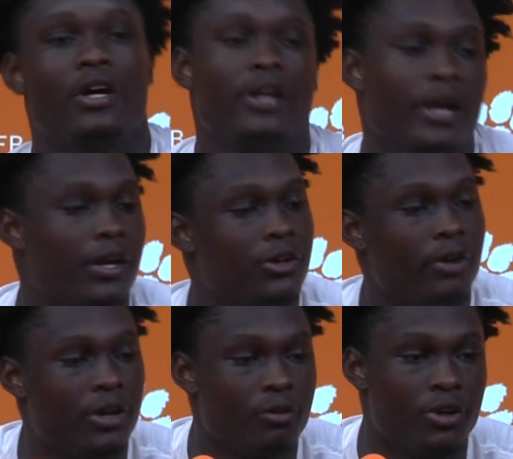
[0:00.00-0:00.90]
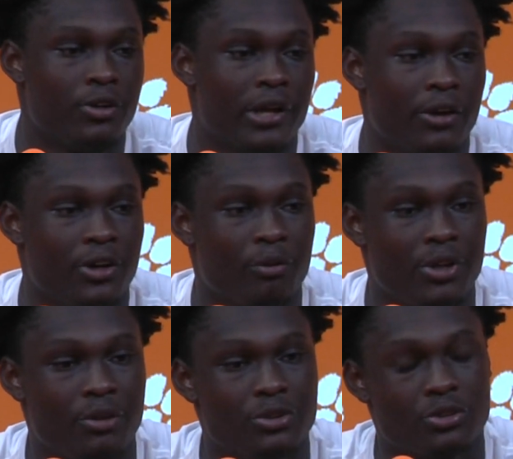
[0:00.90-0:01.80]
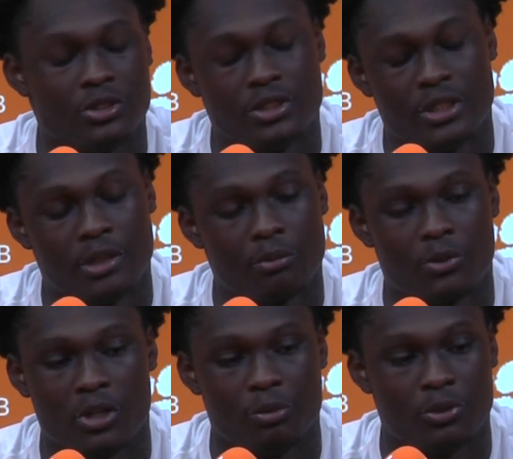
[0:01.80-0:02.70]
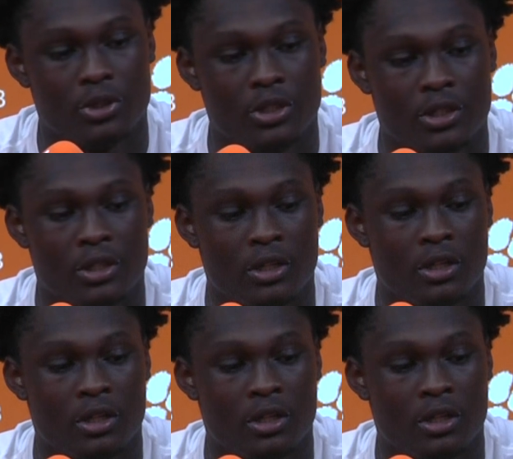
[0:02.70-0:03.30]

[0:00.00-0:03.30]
They had a great run down there when he was on the team, couple